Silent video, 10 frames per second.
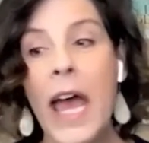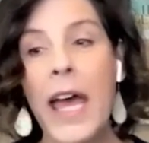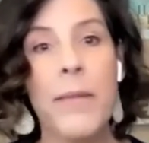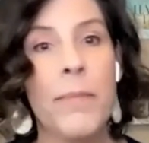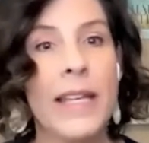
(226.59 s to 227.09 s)

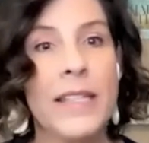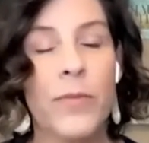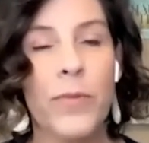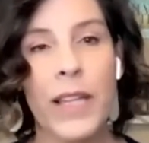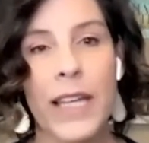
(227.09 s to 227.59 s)
And it makes
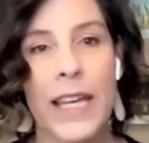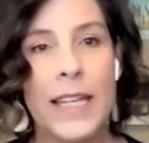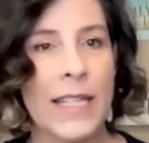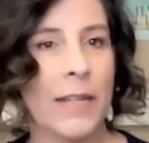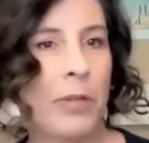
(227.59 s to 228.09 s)
it really
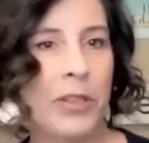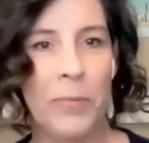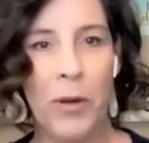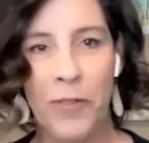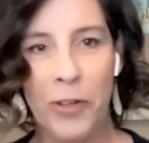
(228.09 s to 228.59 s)
easy to put
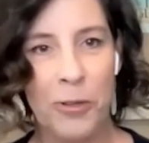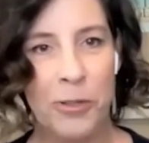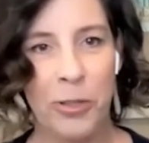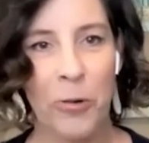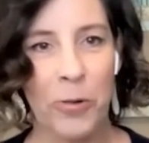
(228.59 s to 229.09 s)
them over your
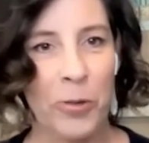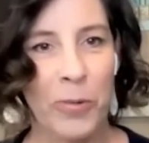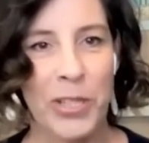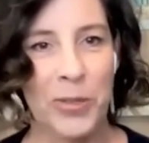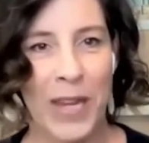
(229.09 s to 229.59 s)
shoulder,
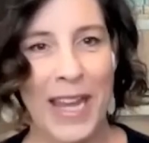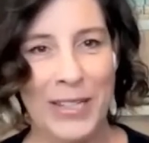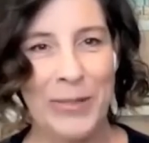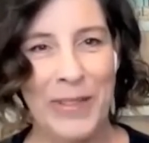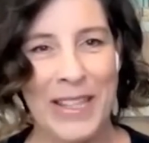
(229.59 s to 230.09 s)
which you
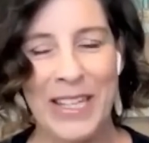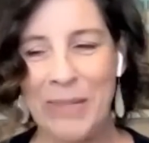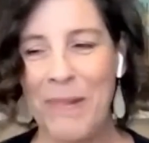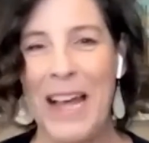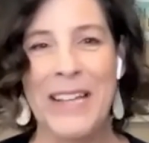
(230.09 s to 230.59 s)
can't do with
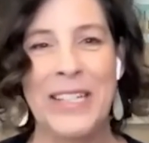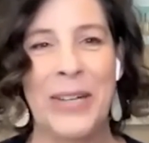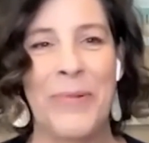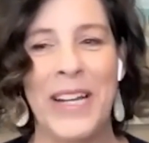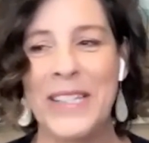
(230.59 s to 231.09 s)
these
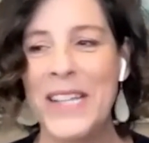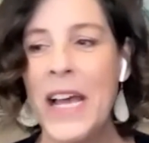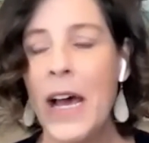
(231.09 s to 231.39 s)
plastic ones.